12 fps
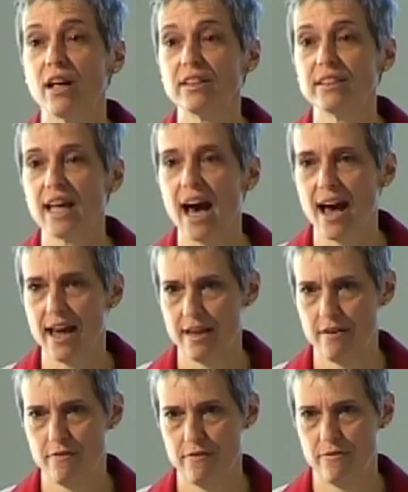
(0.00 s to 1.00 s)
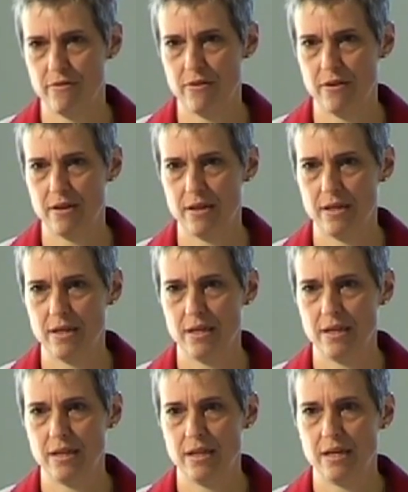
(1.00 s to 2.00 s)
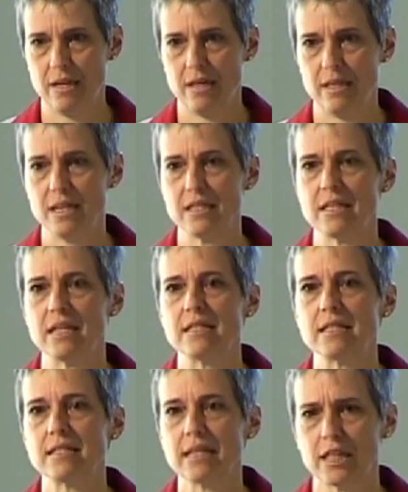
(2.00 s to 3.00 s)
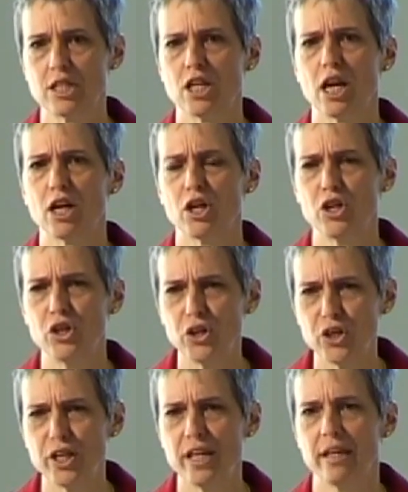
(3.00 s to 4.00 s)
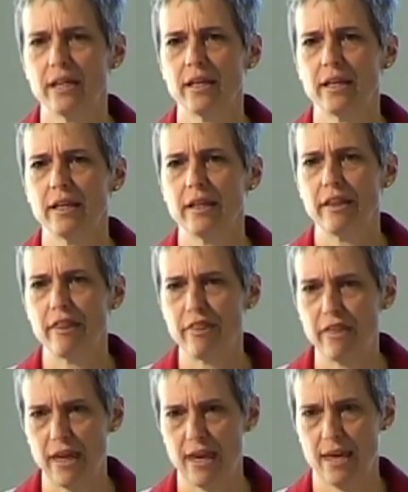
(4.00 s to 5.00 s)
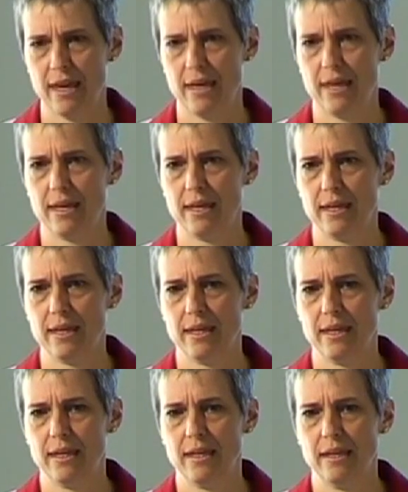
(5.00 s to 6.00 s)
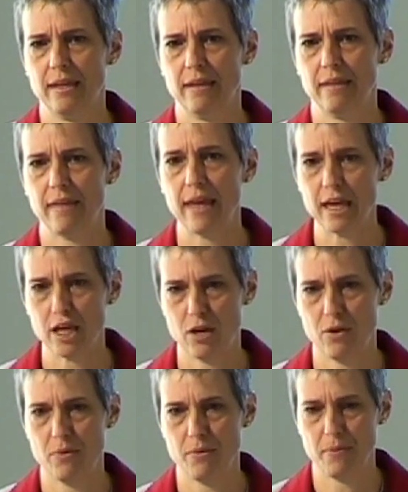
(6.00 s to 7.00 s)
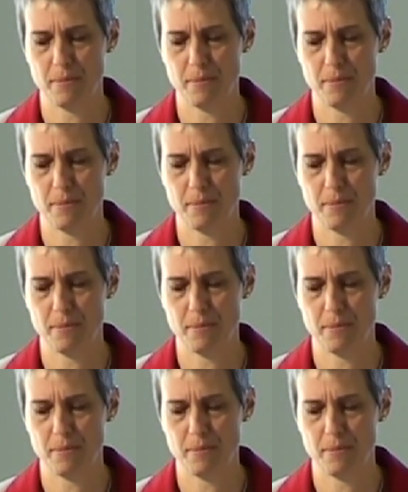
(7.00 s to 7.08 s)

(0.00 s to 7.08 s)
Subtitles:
alive. This is such a good thing. Thank you.